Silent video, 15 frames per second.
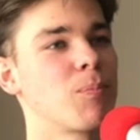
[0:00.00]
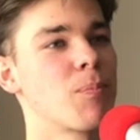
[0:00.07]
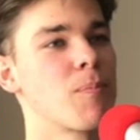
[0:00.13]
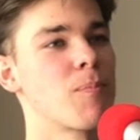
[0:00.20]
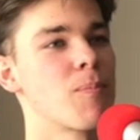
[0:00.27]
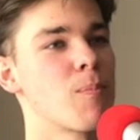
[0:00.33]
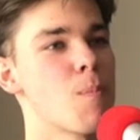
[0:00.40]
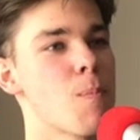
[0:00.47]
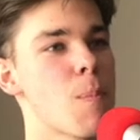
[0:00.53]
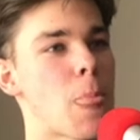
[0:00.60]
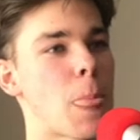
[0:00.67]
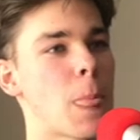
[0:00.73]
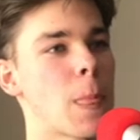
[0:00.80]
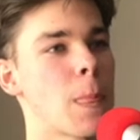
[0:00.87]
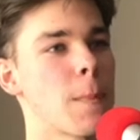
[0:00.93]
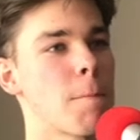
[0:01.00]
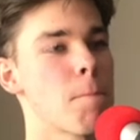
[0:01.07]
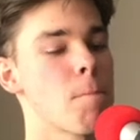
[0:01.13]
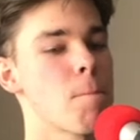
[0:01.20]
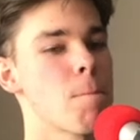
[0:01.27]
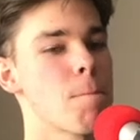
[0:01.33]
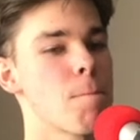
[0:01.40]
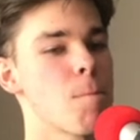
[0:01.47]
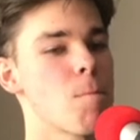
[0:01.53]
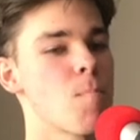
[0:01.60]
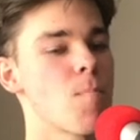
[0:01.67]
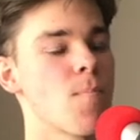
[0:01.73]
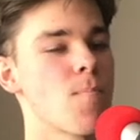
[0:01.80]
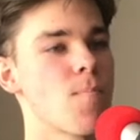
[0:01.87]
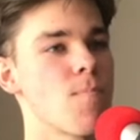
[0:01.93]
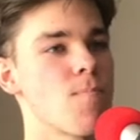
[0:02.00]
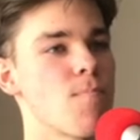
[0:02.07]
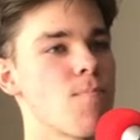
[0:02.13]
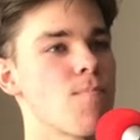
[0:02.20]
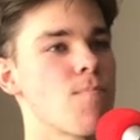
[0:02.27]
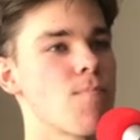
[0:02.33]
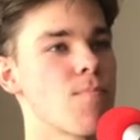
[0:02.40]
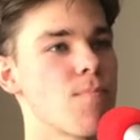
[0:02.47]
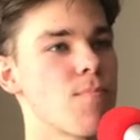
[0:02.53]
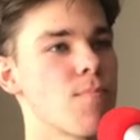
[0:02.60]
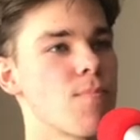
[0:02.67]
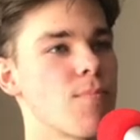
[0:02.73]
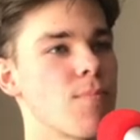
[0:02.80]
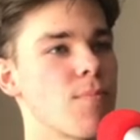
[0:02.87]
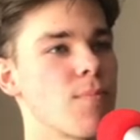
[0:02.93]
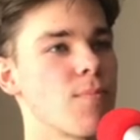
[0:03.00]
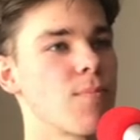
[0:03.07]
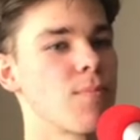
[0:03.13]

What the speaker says: This person isn't speaking.